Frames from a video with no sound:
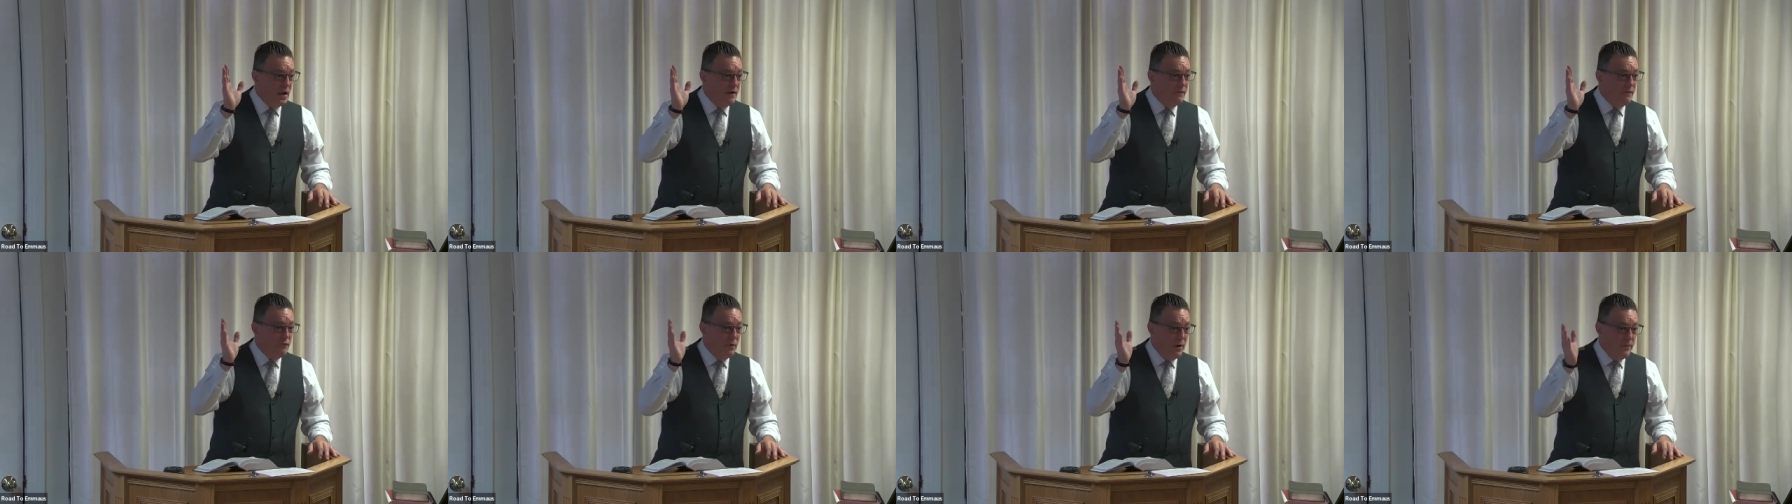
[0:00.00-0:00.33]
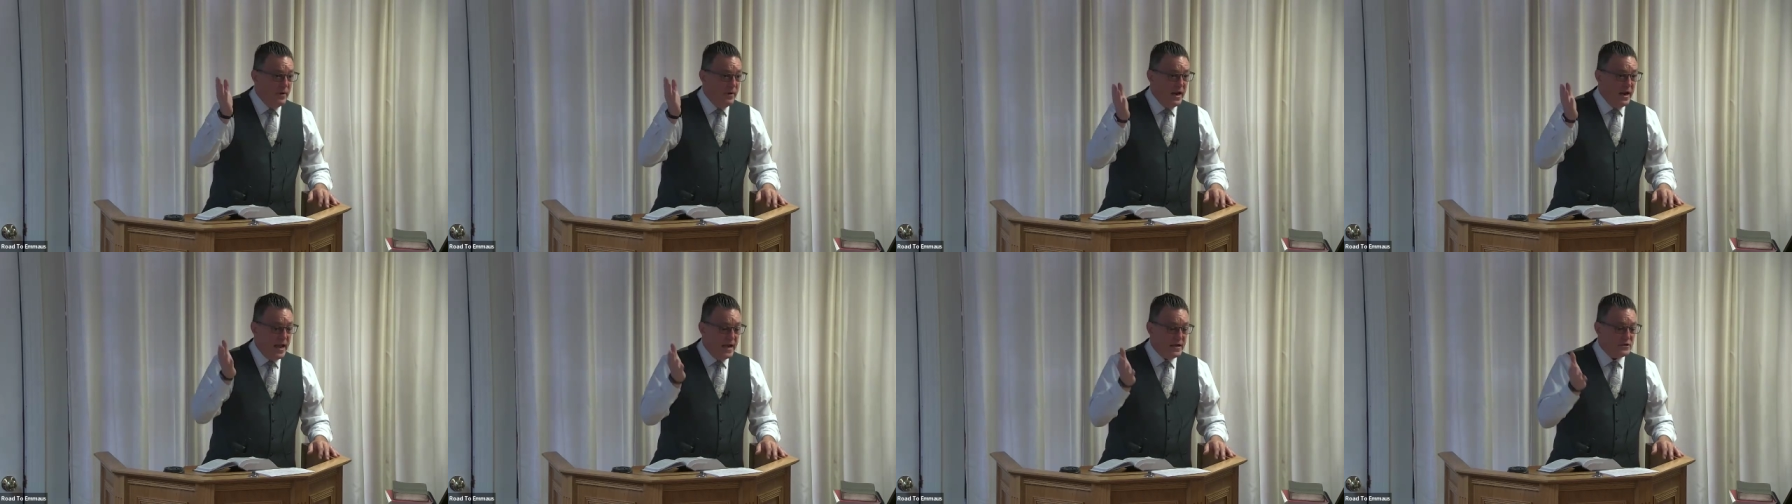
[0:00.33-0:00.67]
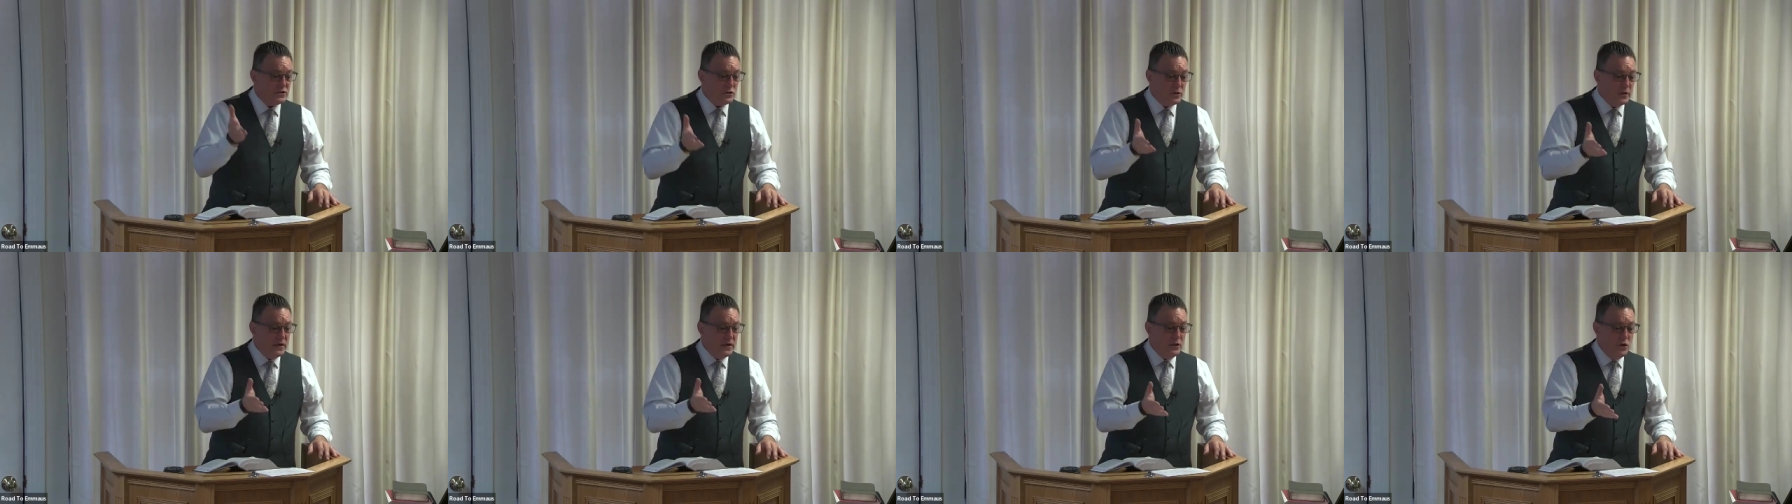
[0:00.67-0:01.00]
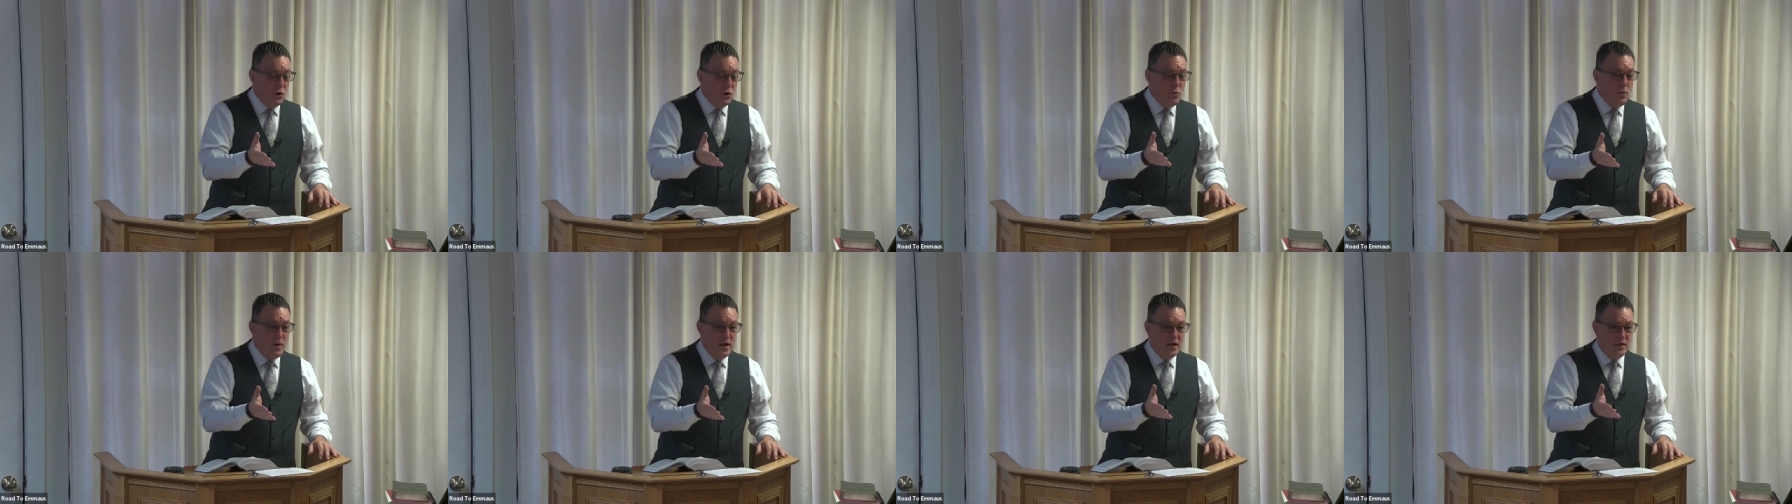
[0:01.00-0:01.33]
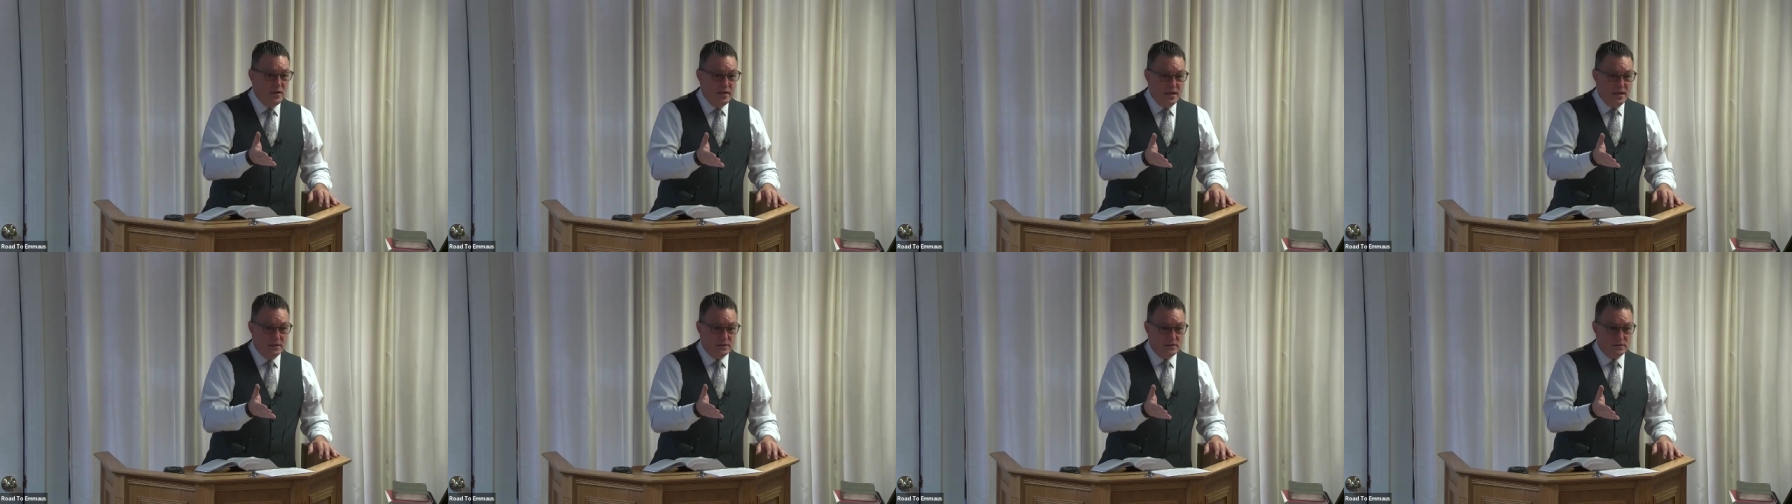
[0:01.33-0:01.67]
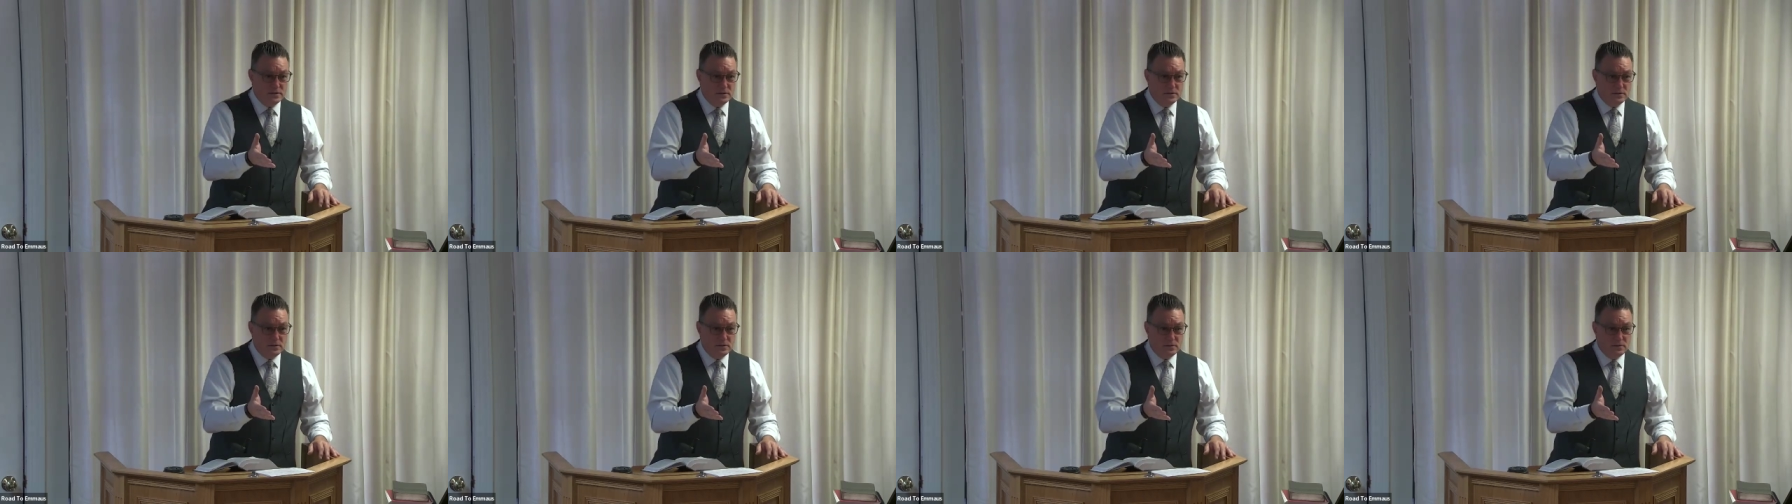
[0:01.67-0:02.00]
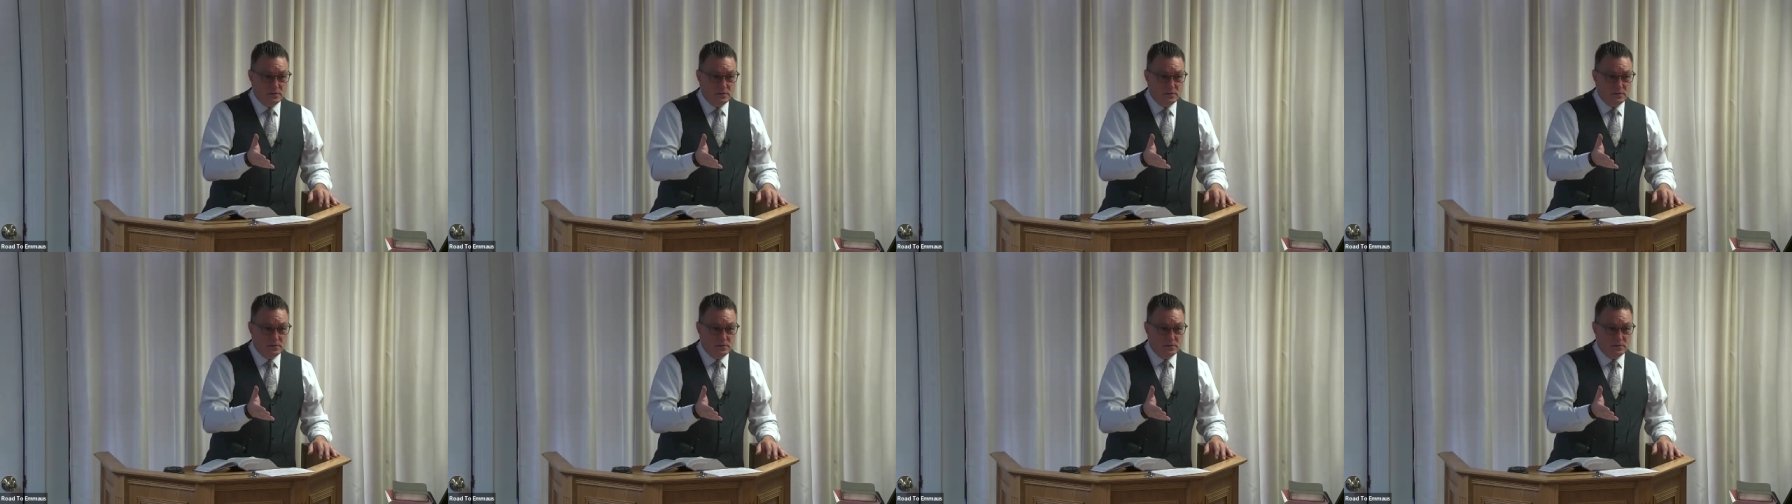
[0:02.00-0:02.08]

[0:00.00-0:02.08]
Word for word: of women actually doing this?